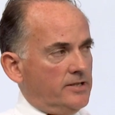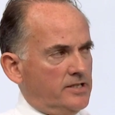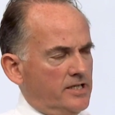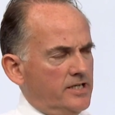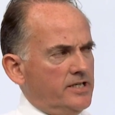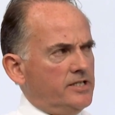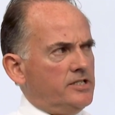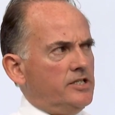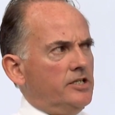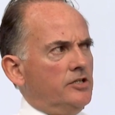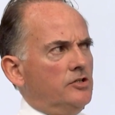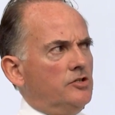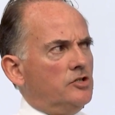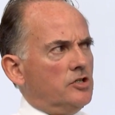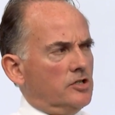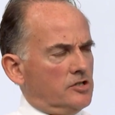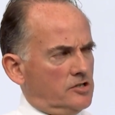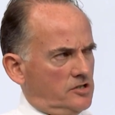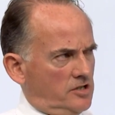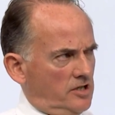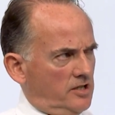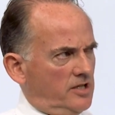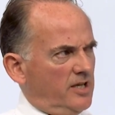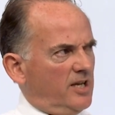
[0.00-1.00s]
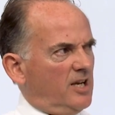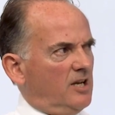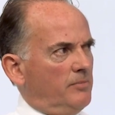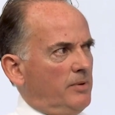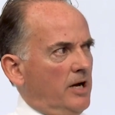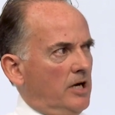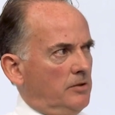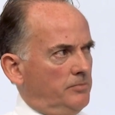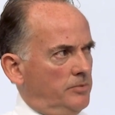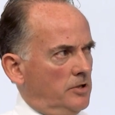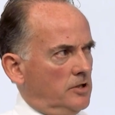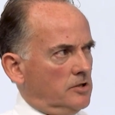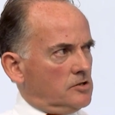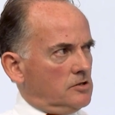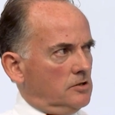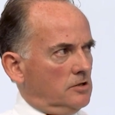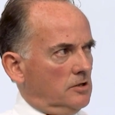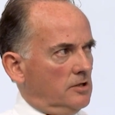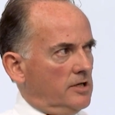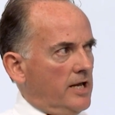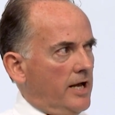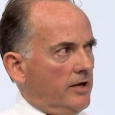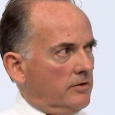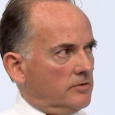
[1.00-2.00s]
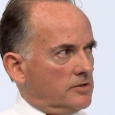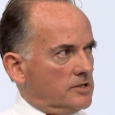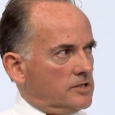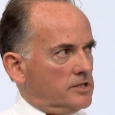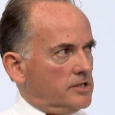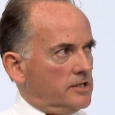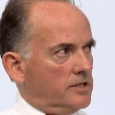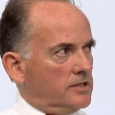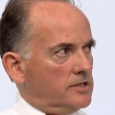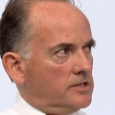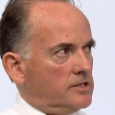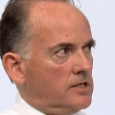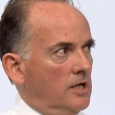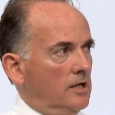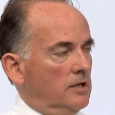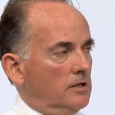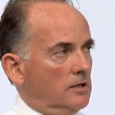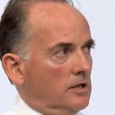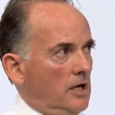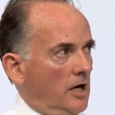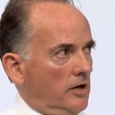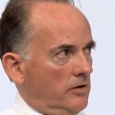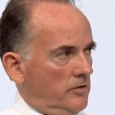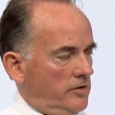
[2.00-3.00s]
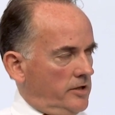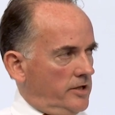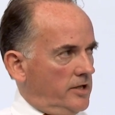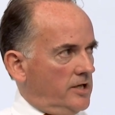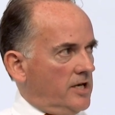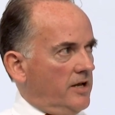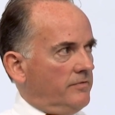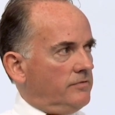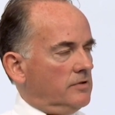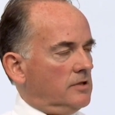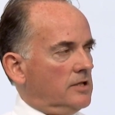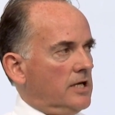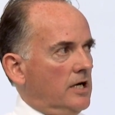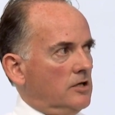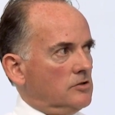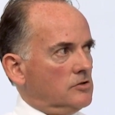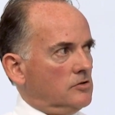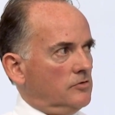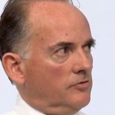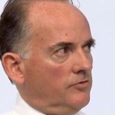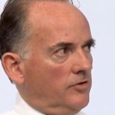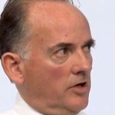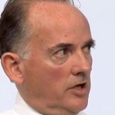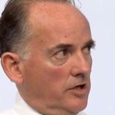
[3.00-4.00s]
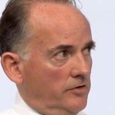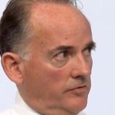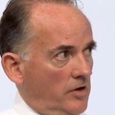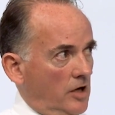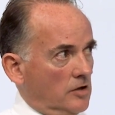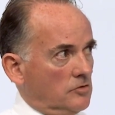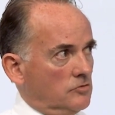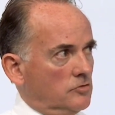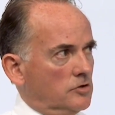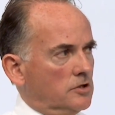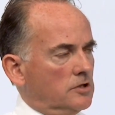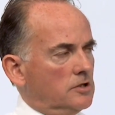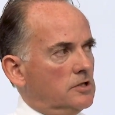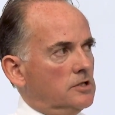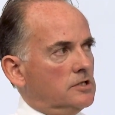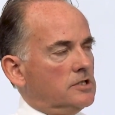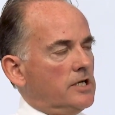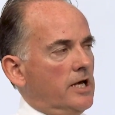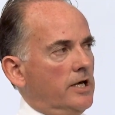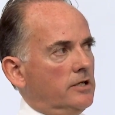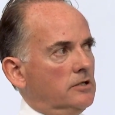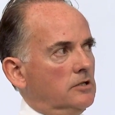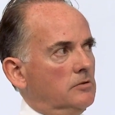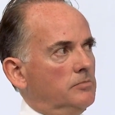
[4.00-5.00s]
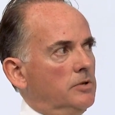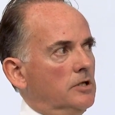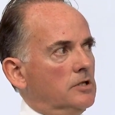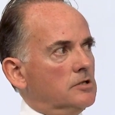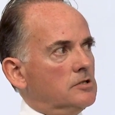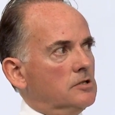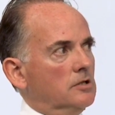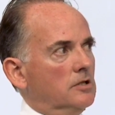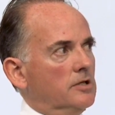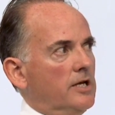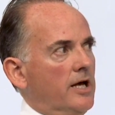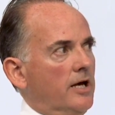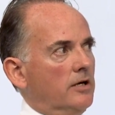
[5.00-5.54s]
It's easy just to think about personal allowances, currently 11,500, the standard personal